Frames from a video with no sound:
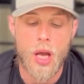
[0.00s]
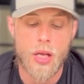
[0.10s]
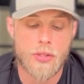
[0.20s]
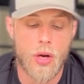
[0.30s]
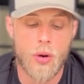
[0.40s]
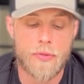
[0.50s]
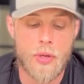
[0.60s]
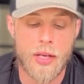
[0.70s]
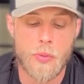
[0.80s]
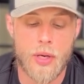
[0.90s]
So if you
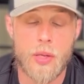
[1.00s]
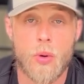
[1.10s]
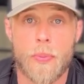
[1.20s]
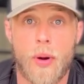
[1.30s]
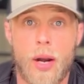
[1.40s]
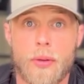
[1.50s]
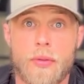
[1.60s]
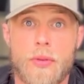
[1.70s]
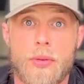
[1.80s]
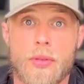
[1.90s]
guys want any more product
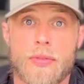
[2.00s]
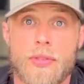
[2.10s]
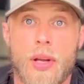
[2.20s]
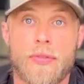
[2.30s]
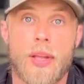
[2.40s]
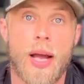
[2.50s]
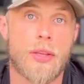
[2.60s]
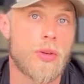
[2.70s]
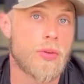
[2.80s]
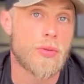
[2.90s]
reviews of stuff that I
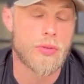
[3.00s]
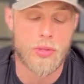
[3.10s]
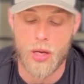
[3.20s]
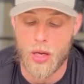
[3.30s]
used